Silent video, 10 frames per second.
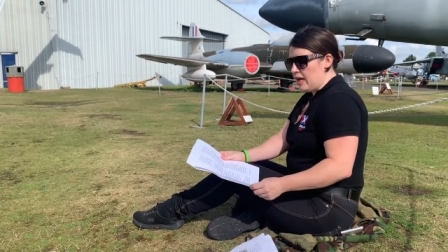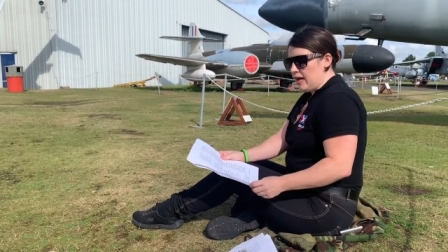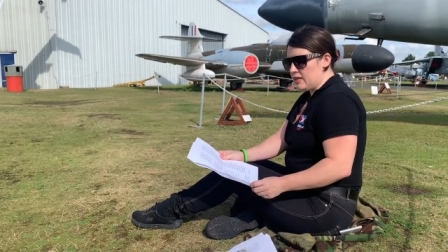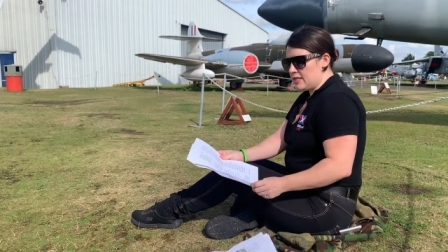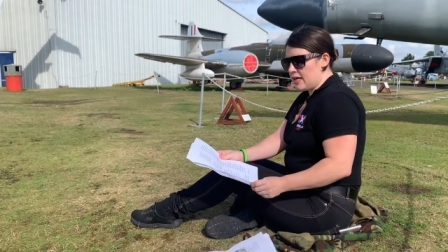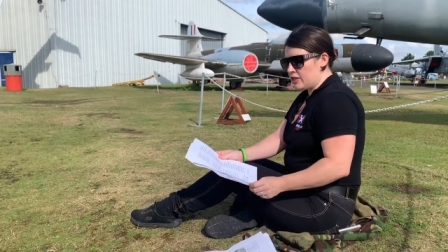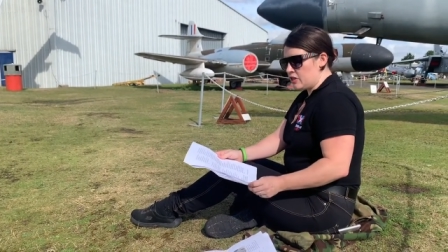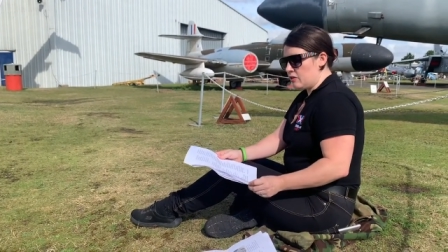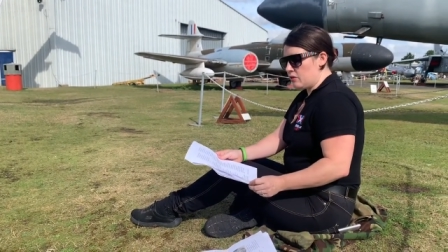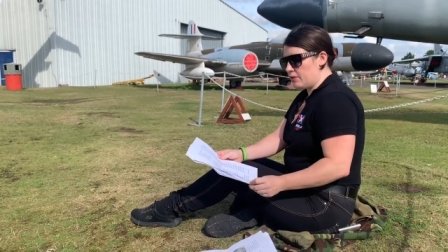and
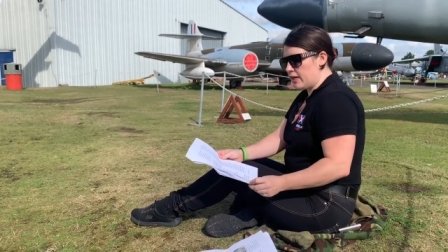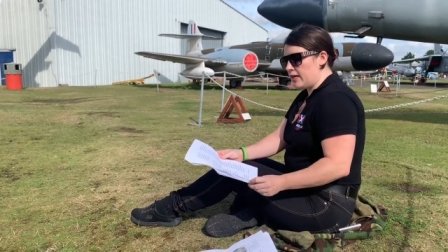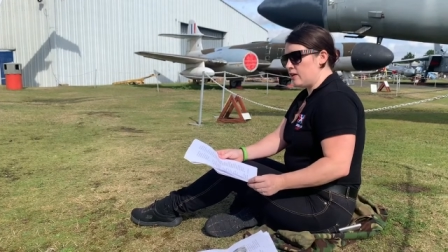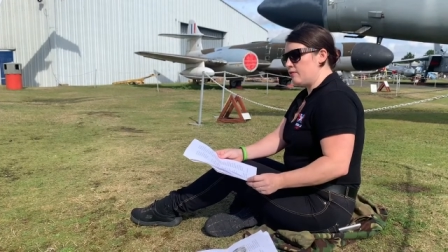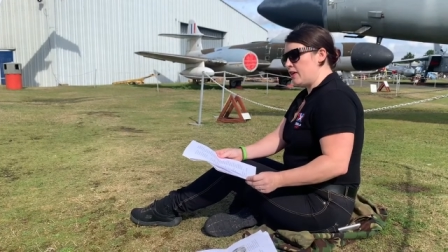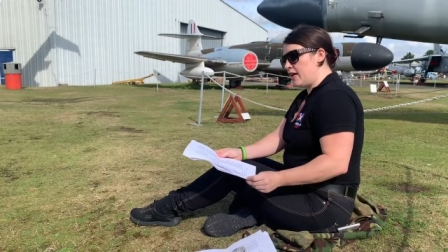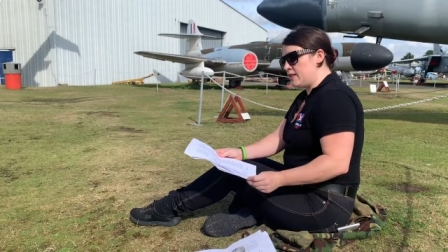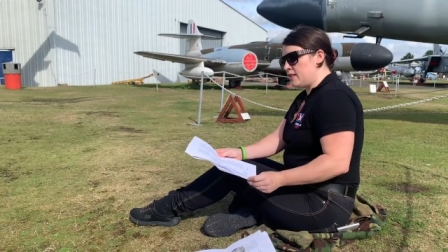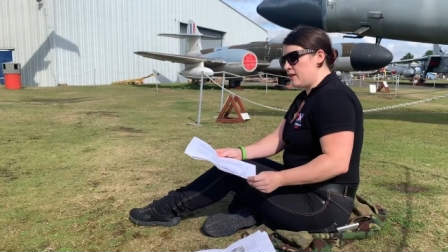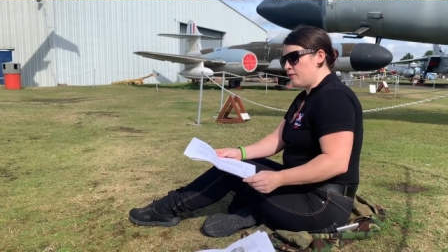Section 3 of the
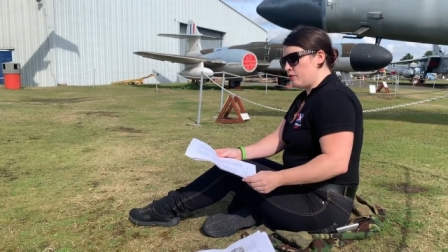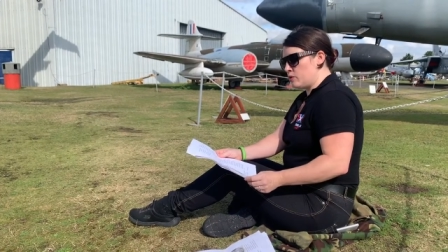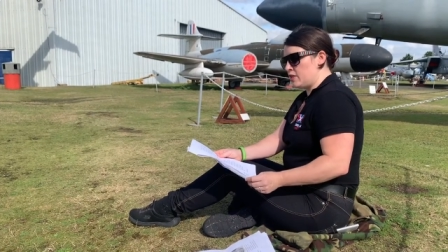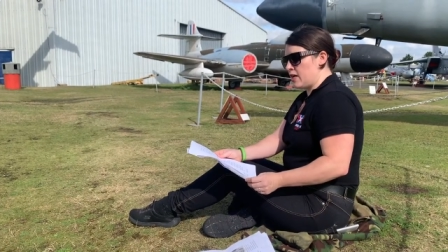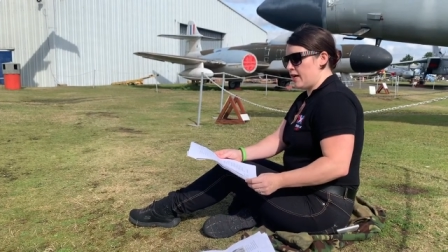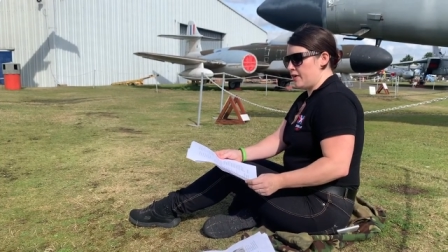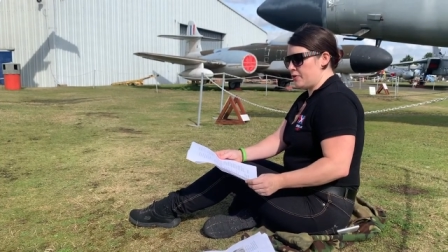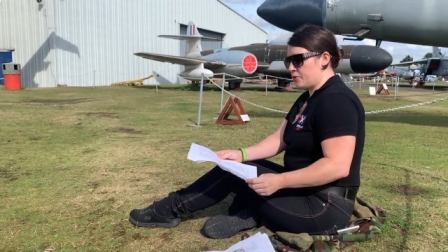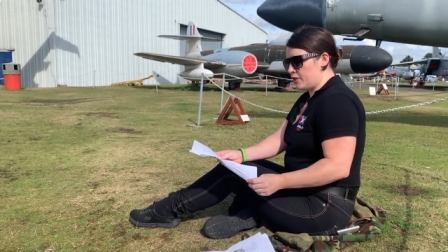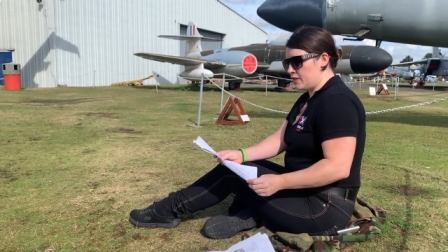1848
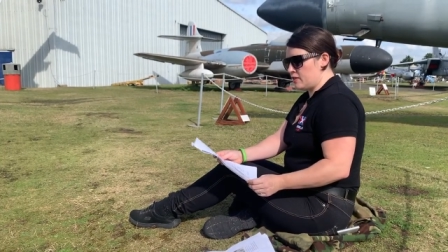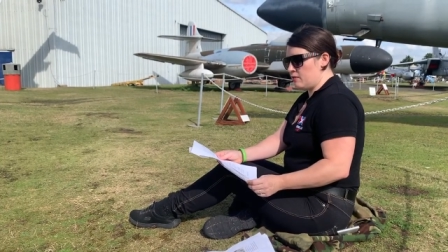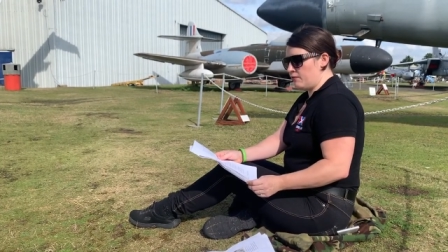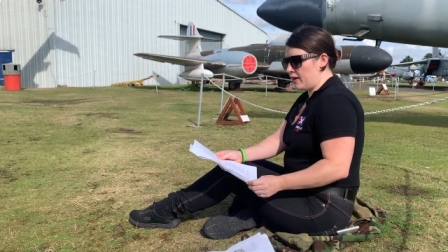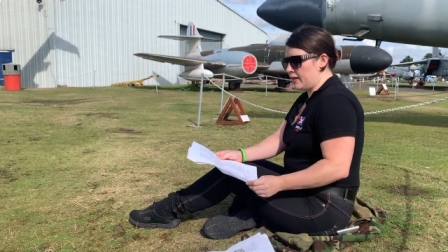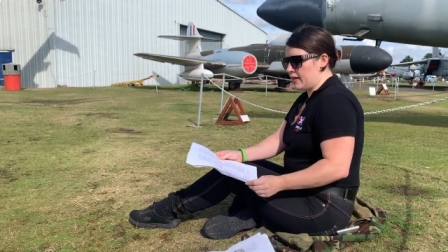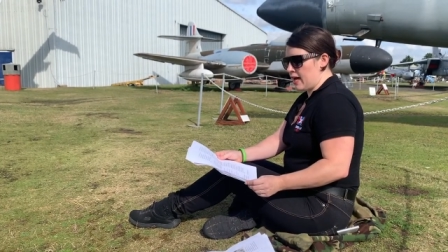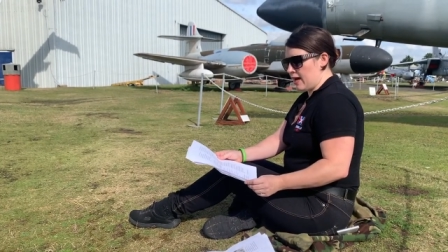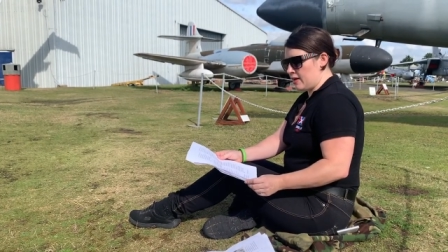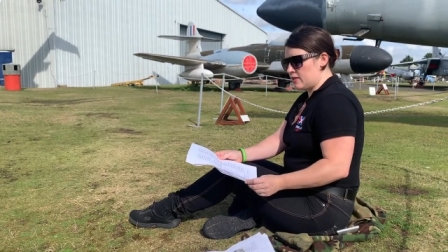Treason Felony
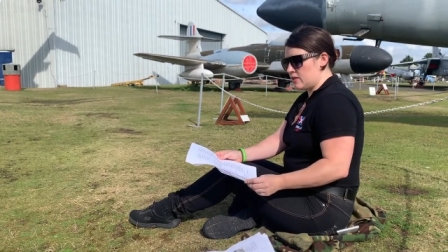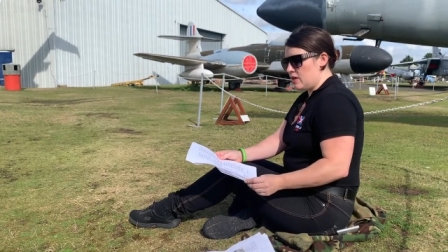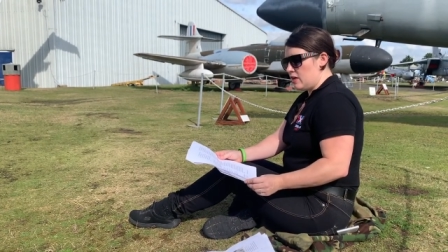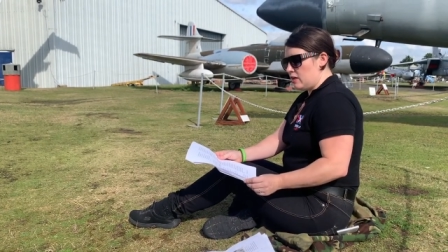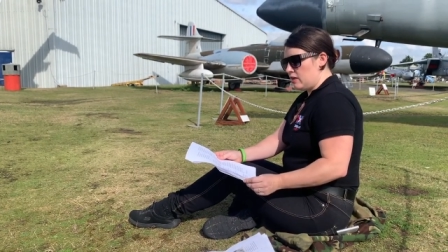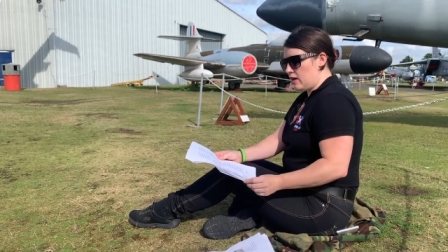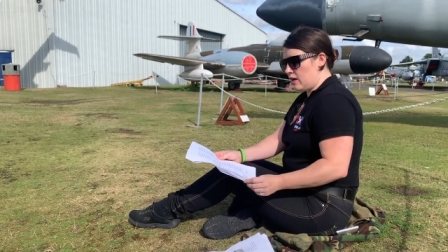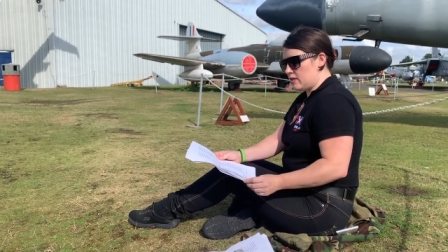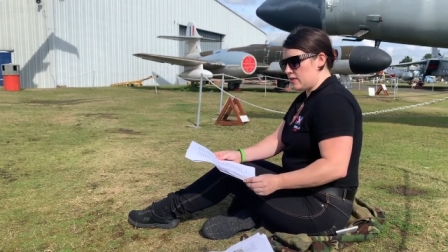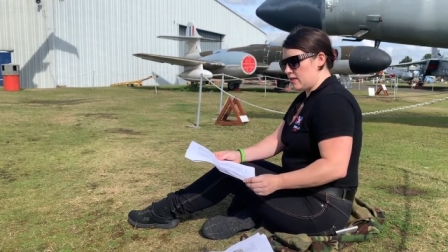Act
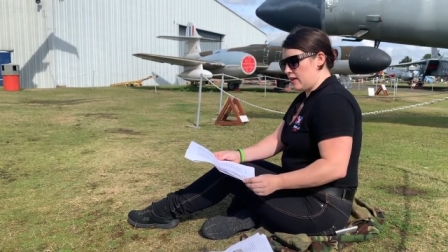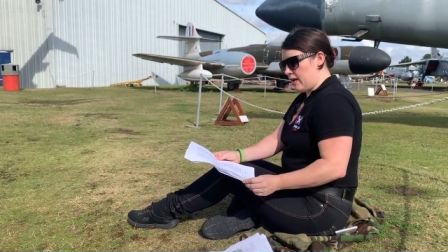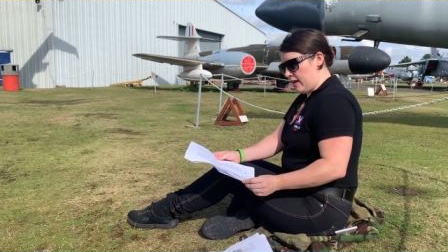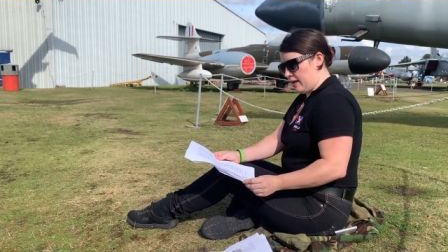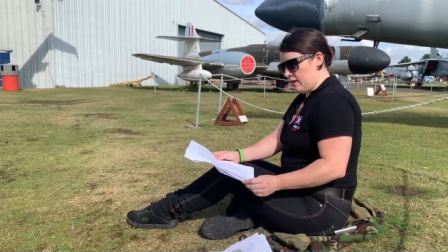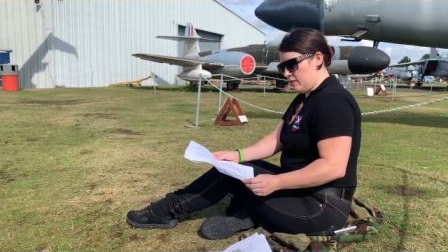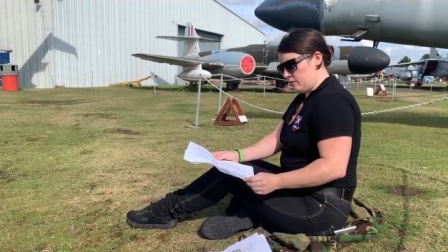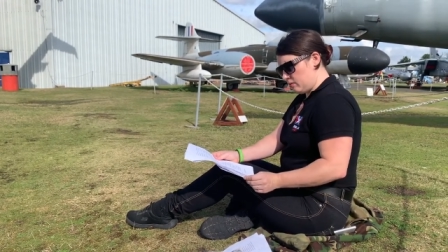cuts in.